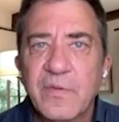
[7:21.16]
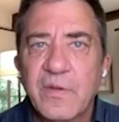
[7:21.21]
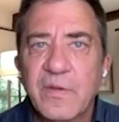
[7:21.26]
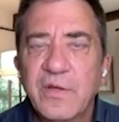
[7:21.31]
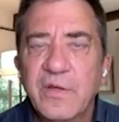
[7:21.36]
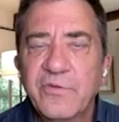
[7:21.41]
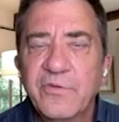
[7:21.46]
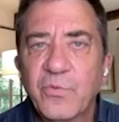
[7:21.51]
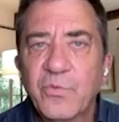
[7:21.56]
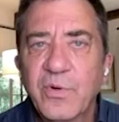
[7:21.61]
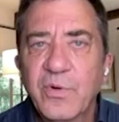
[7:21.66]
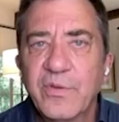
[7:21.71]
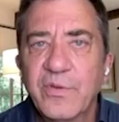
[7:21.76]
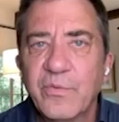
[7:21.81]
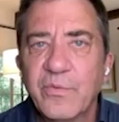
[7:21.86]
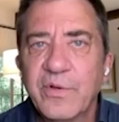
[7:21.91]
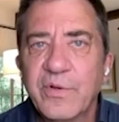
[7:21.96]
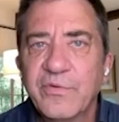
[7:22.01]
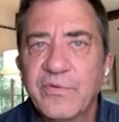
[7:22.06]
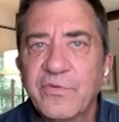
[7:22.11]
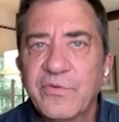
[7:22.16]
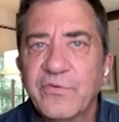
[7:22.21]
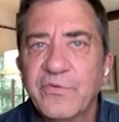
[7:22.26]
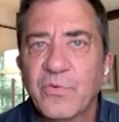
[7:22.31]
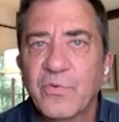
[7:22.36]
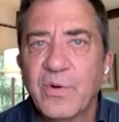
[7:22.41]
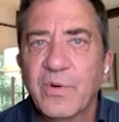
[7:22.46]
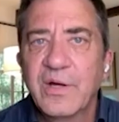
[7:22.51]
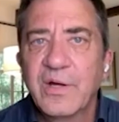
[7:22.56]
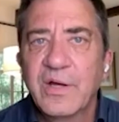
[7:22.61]
It's one of the reasons
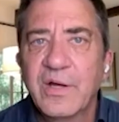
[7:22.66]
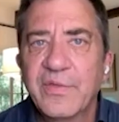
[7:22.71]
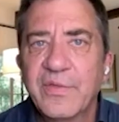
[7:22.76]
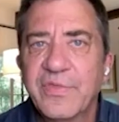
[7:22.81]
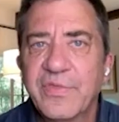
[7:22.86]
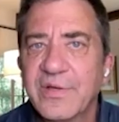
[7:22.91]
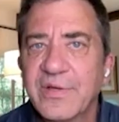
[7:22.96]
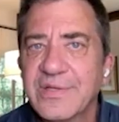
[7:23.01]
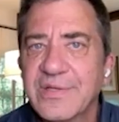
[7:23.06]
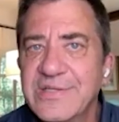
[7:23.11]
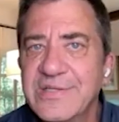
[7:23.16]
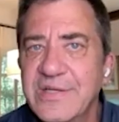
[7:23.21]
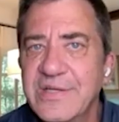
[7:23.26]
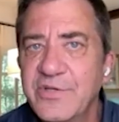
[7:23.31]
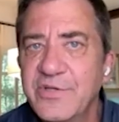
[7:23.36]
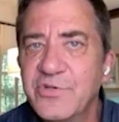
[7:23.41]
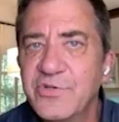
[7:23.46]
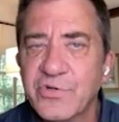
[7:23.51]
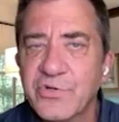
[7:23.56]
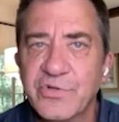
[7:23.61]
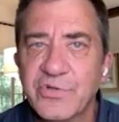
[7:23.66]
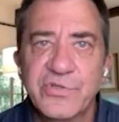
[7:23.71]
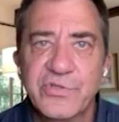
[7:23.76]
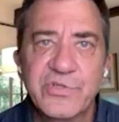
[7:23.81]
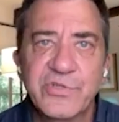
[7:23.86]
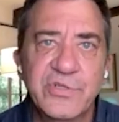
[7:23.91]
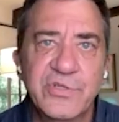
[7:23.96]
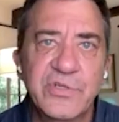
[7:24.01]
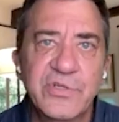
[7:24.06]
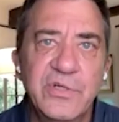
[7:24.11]
why I think
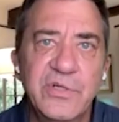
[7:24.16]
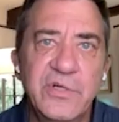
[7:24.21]
teachers,